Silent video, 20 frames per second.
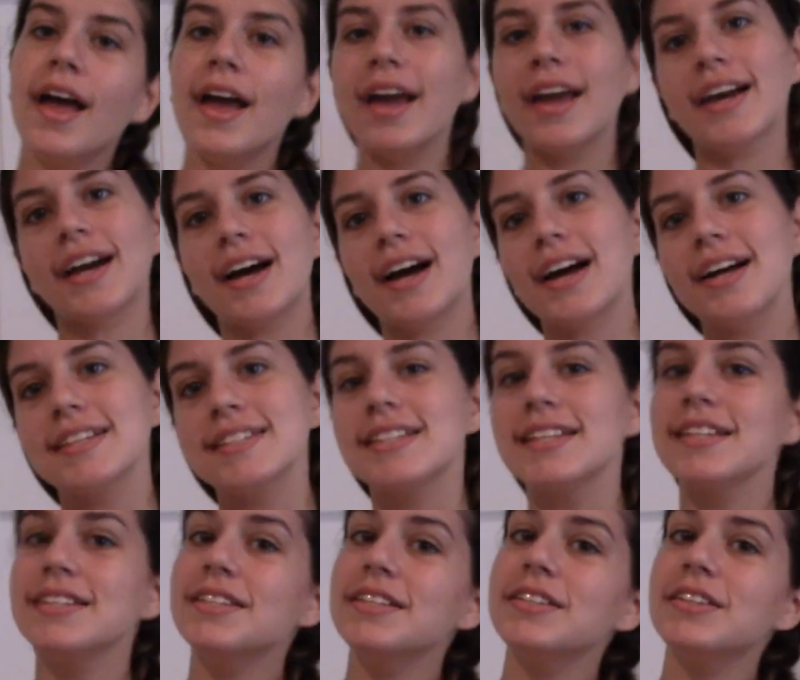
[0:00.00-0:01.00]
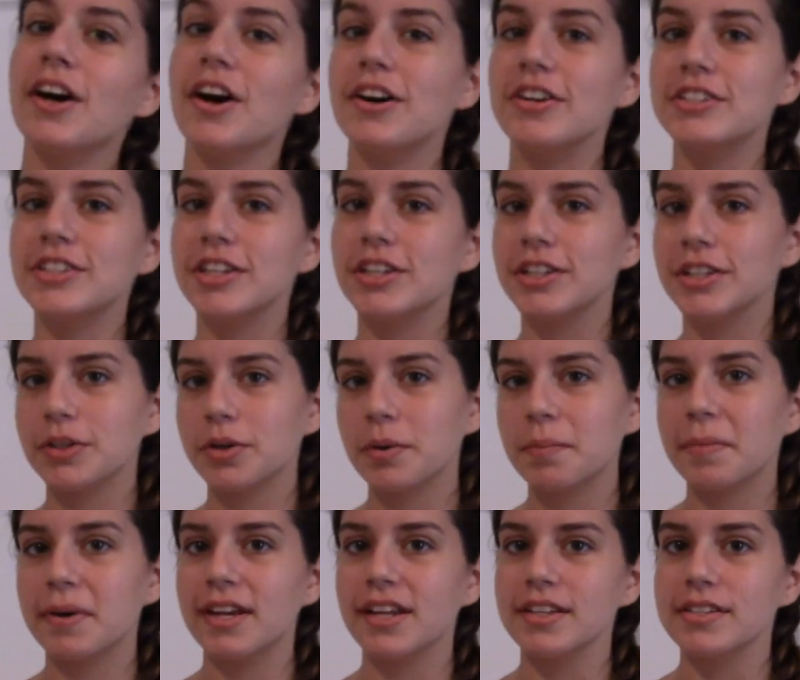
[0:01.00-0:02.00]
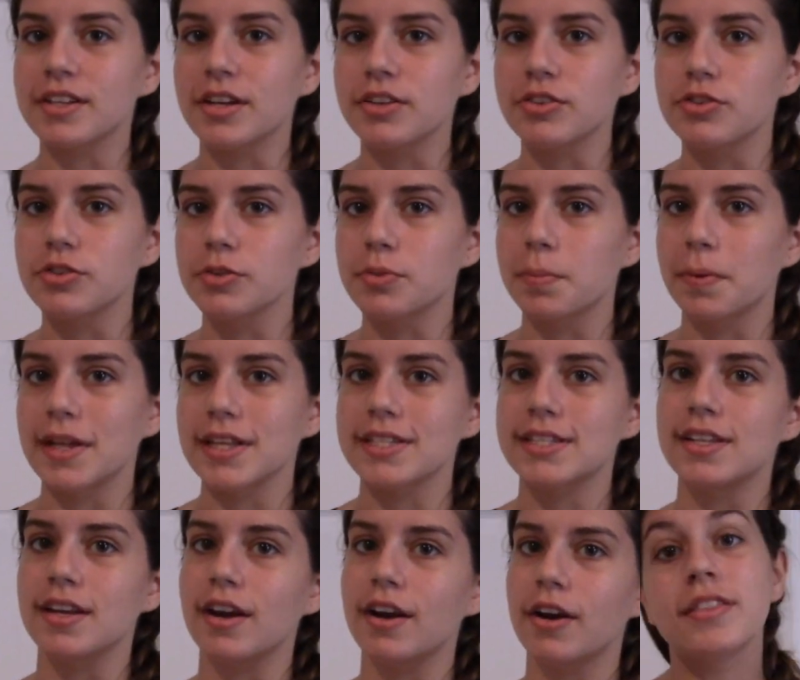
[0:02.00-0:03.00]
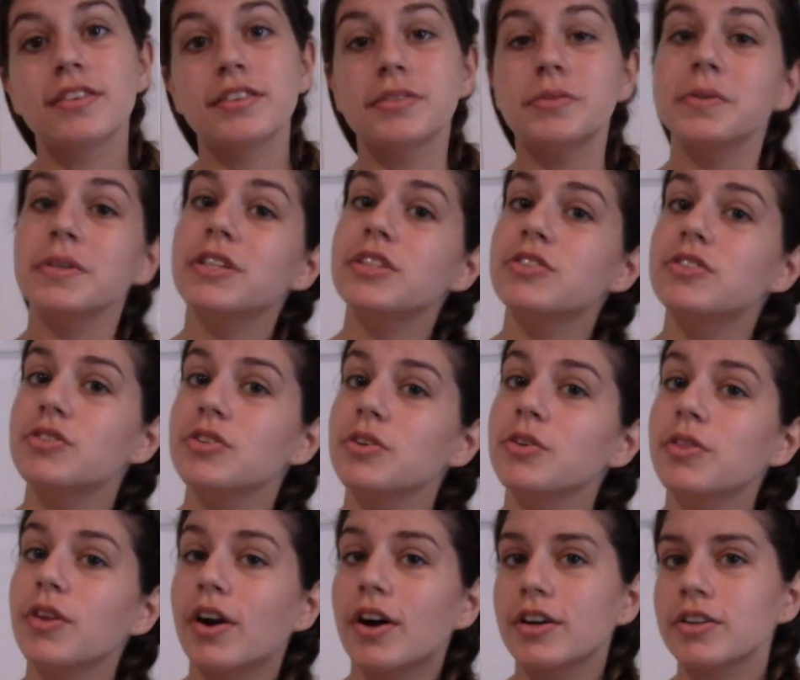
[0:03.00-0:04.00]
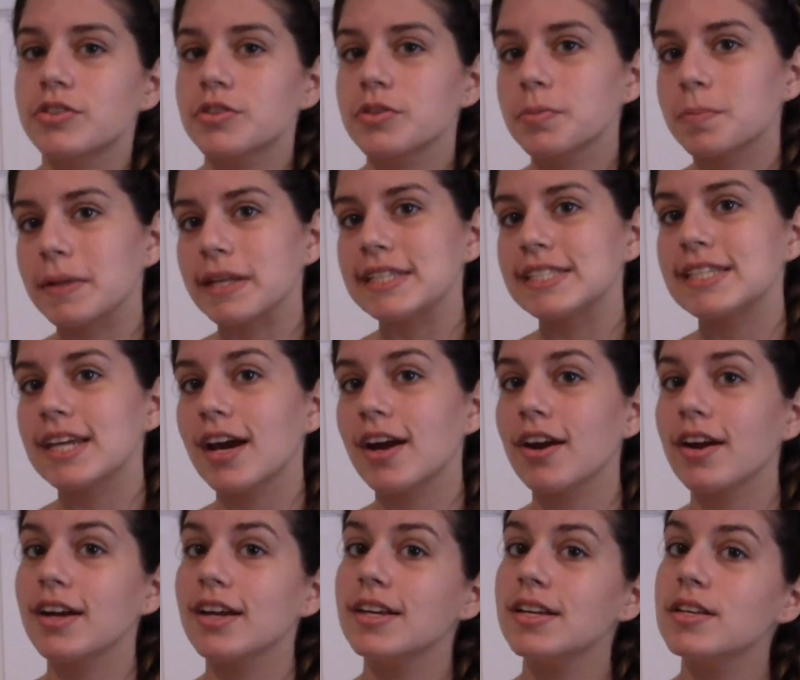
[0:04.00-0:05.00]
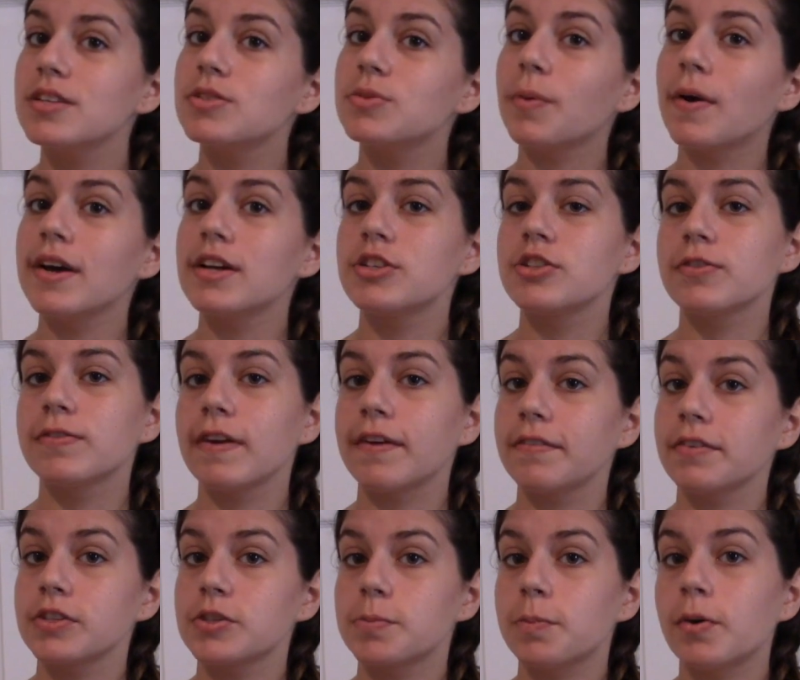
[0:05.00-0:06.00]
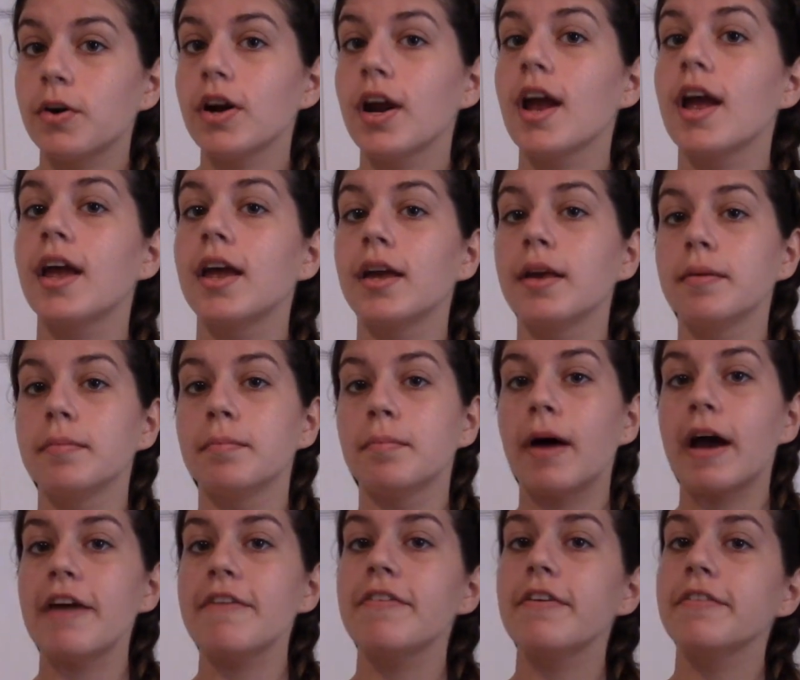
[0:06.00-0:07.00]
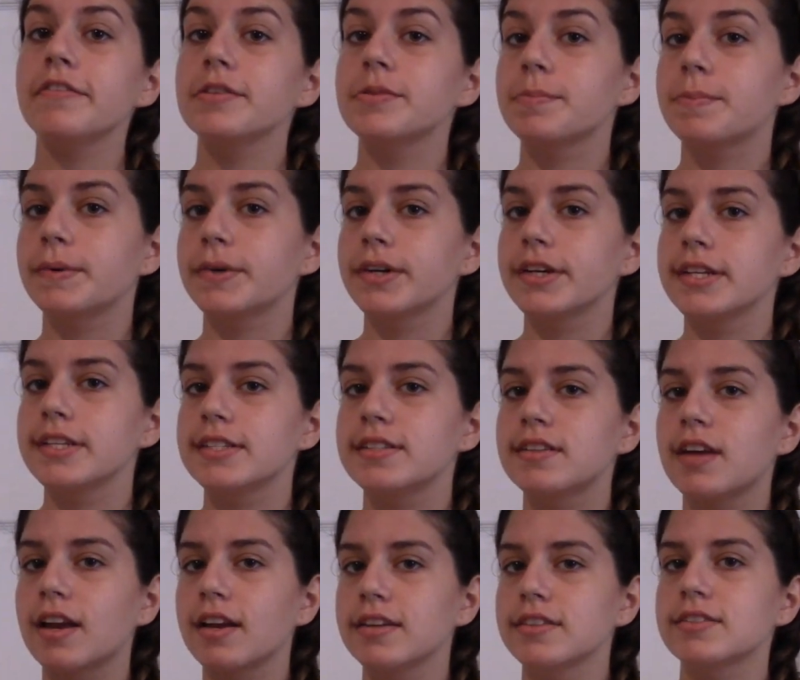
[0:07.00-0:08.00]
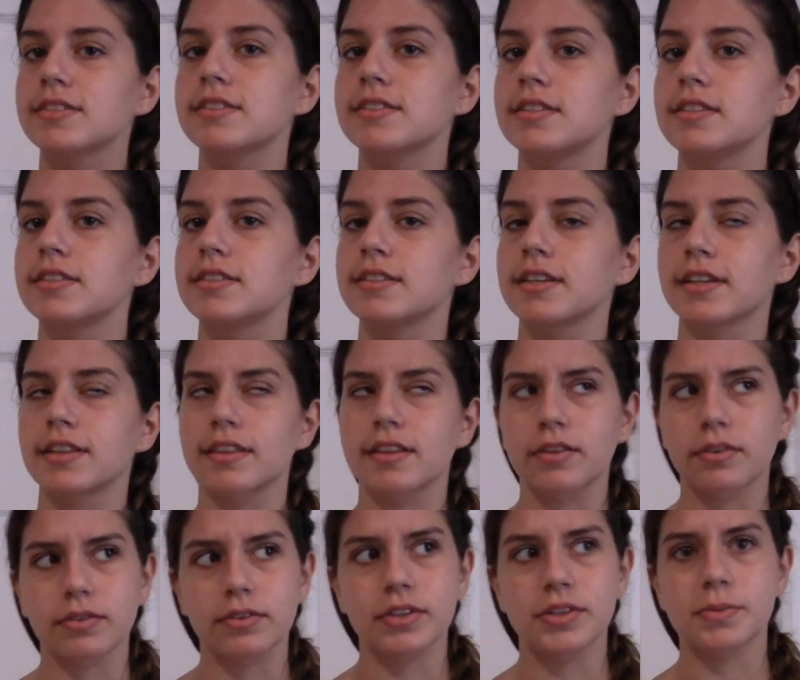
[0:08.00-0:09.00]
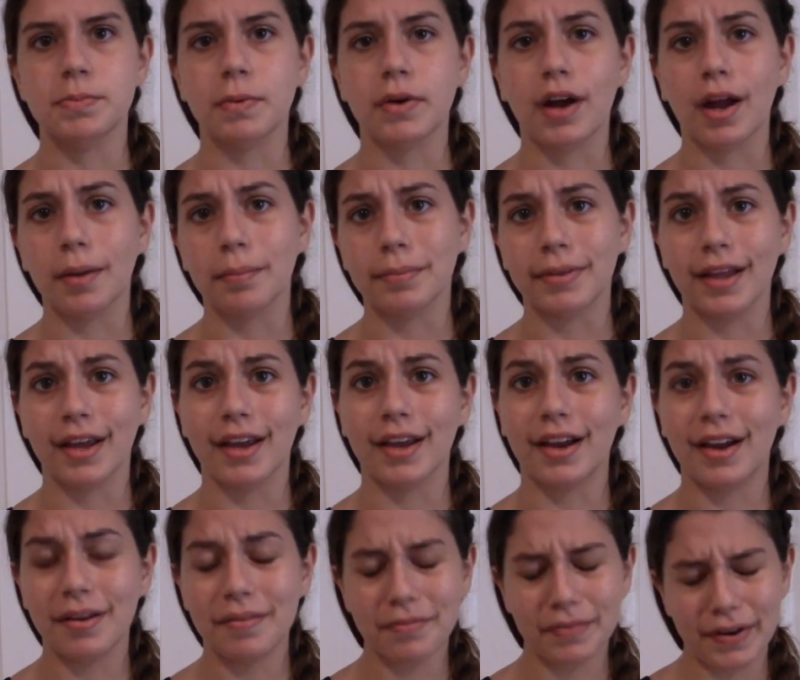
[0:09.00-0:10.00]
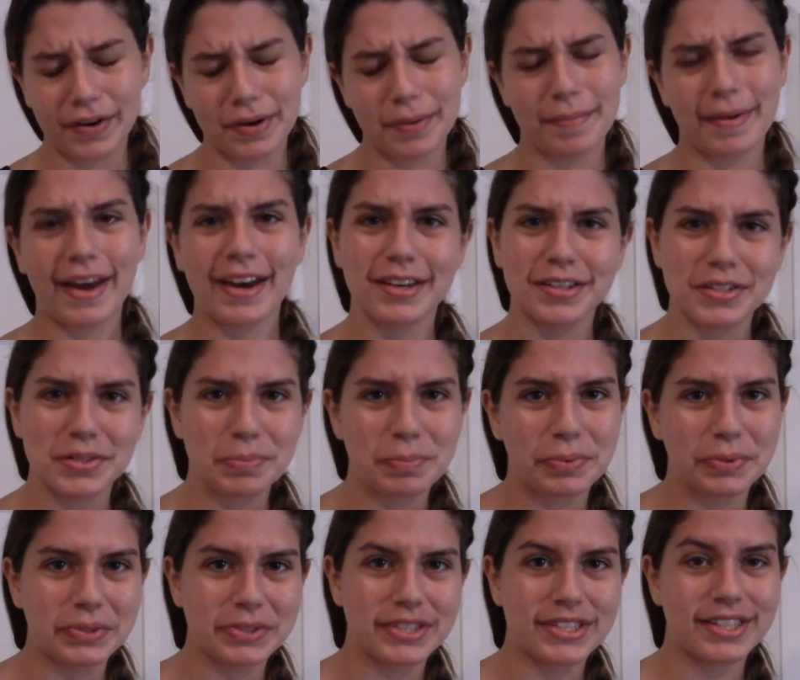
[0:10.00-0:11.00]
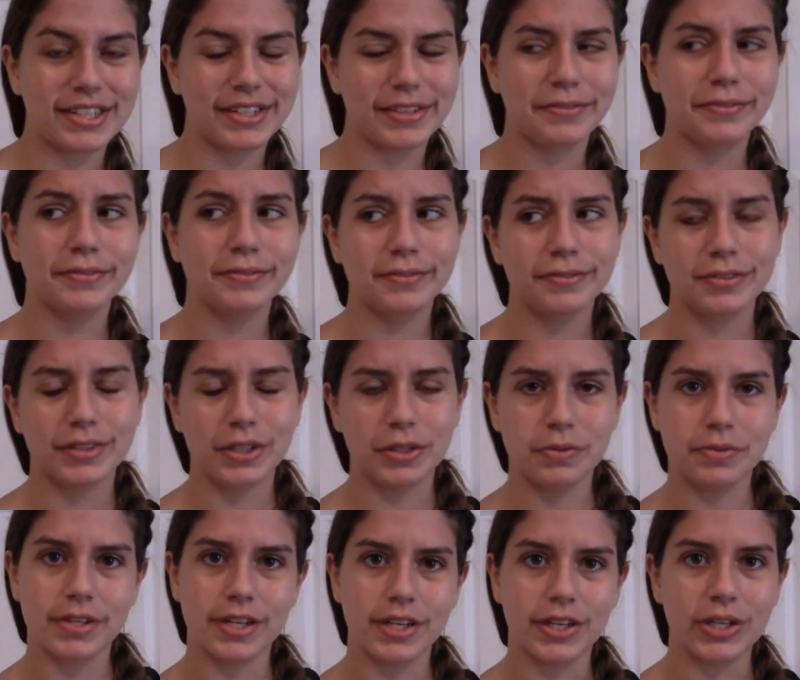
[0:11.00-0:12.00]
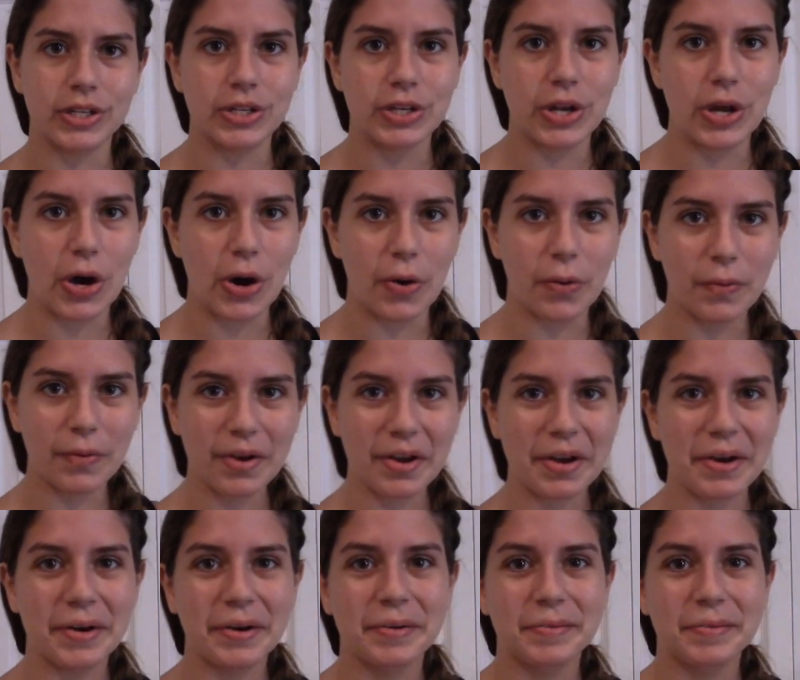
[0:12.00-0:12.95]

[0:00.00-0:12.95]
Hey guys, it's Natasha, your Mondays on Truth Plus Dare. This week's truth on Truth Plus Dare is, what is your favorite sport? And my favorite sport is tennis because it's like the only sport I play. I'm very bad at sports, if you didn't know.